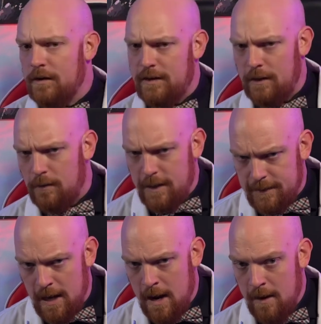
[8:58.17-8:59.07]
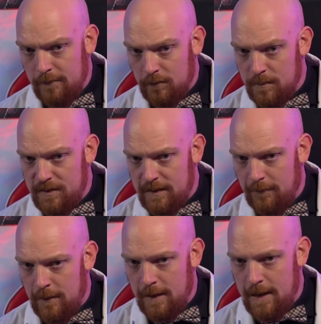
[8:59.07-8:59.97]
series from
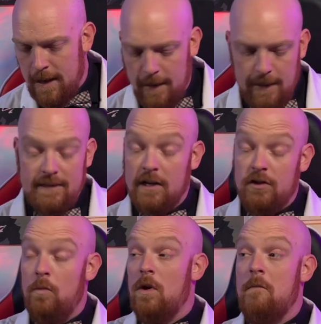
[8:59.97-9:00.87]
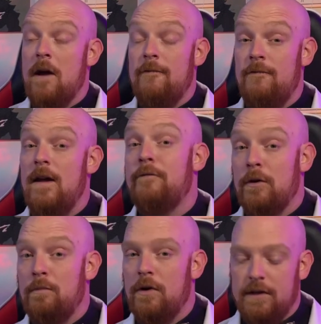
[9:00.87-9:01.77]
Stephen King. It's actually one of my
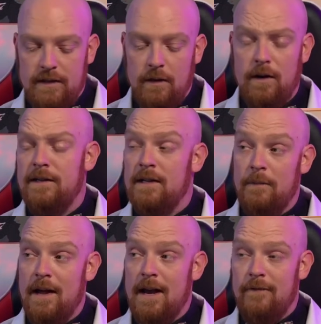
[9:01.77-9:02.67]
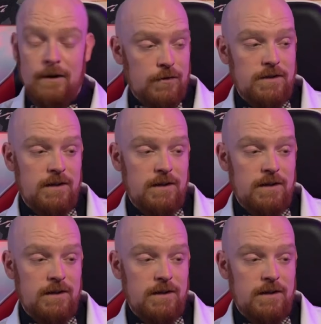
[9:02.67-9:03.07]
favorite book series, and I'm kind of interested